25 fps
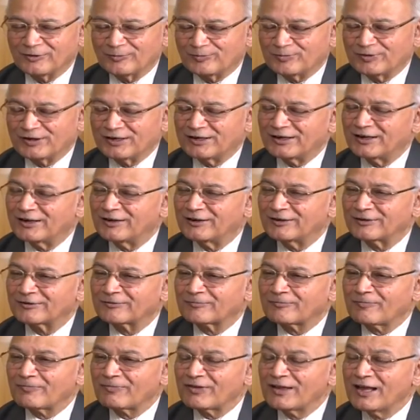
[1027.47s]
opinion,
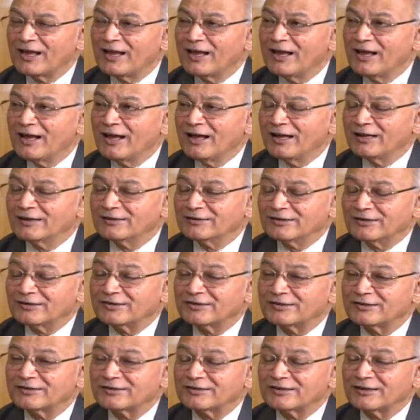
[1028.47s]

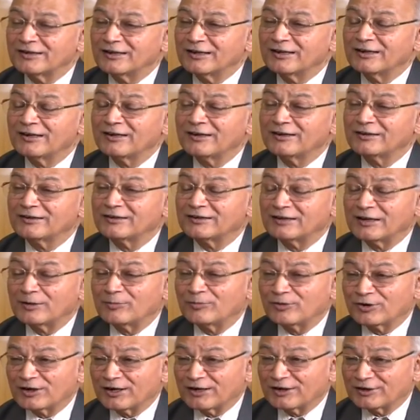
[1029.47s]
this is in a
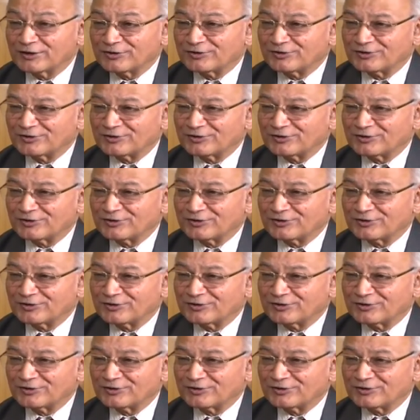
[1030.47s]
democratic